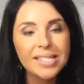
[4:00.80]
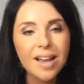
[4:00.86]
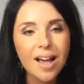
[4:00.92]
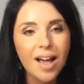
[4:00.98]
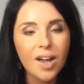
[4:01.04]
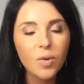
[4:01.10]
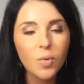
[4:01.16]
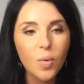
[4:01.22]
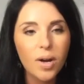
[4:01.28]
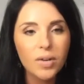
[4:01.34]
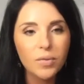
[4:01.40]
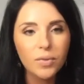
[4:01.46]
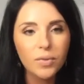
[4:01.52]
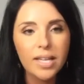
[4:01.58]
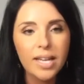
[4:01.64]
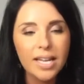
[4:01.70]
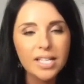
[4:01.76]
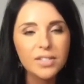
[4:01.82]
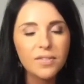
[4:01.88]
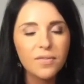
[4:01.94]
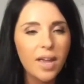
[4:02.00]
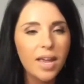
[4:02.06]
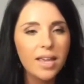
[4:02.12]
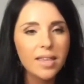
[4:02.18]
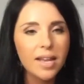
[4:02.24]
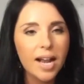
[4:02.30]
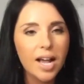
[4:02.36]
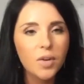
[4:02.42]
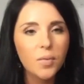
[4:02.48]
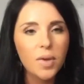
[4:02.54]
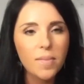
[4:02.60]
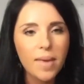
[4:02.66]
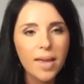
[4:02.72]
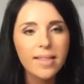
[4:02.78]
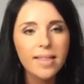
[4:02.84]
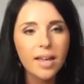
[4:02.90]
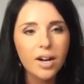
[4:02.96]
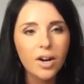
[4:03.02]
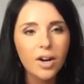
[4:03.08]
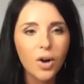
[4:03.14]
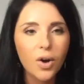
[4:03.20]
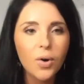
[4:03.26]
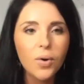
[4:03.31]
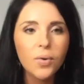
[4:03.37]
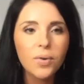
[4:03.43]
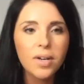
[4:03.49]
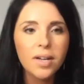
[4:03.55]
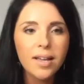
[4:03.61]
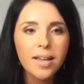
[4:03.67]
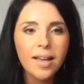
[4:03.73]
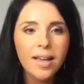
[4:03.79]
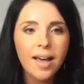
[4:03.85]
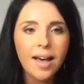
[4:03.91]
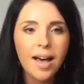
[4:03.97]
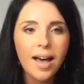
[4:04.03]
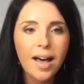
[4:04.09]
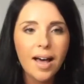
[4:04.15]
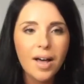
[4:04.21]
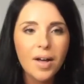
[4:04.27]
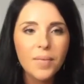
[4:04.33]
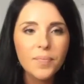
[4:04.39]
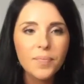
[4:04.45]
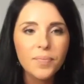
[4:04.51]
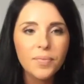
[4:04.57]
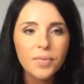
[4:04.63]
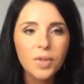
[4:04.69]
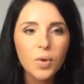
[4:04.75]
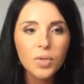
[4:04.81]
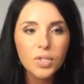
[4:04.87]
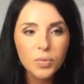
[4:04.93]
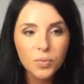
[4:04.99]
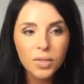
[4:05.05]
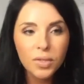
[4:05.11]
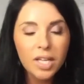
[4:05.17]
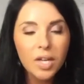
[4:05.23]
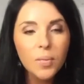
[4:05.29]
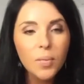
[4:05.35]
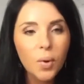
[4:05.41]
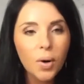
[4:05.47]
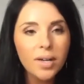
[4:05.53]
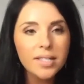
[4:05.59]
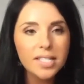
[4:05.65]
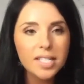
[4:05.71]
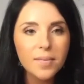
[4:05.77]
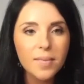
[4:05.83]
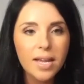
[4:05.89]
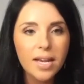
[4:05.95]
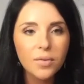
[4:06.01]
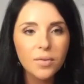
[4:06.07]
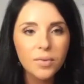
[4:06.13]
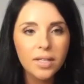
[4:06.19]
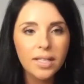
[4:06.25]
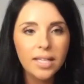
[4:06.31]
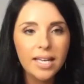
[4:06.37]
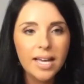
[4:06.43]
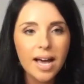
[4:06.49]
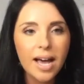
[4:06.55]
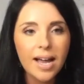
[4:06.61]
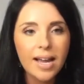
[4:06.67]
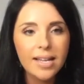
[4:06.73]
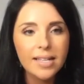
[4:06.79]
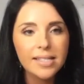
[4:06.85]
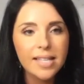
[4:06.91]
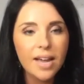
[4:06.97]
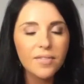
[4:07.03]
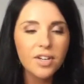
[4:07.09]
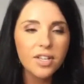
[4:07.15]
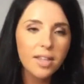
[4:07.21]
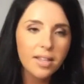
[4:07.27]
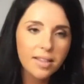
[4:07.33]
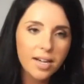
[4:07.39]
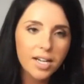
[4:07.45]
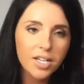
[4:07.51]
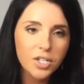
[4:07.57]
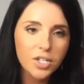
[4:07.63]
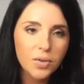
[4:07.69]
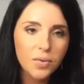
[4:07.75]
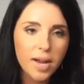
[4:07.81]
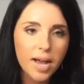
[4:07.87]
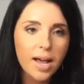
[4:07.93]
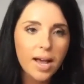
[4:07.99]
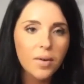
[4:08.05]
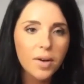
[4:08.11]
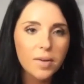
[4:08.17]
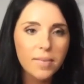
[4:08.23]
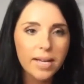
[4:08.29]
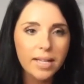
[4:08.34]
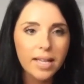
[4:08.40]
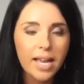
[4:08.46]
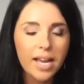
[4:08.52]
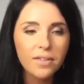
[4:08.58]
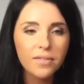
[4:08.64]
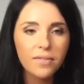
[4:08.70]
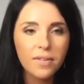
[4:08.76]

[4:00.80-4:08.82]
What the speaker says: and what really is faith and how do we make that our own, was really important to me. And it really guides everything that I do now in my life.